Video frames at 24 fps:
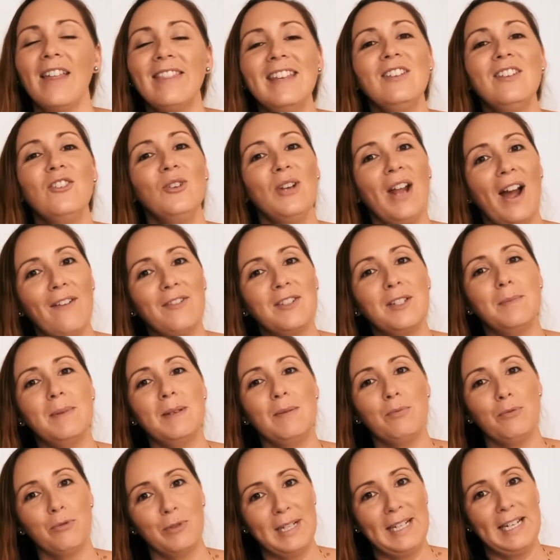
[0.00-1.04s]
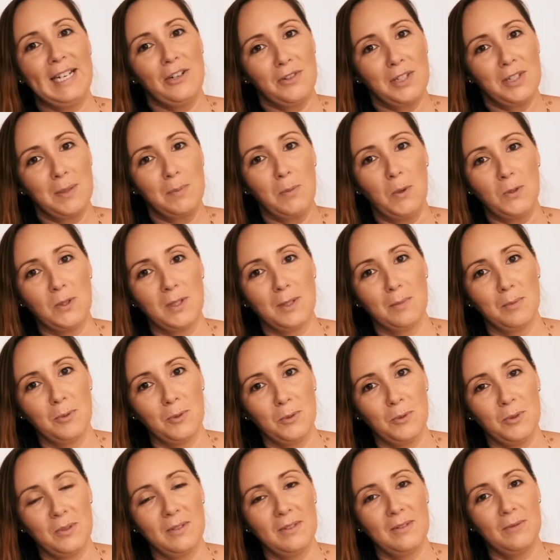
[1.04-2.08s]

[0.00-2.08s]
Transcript: you have to be pretty irresponsible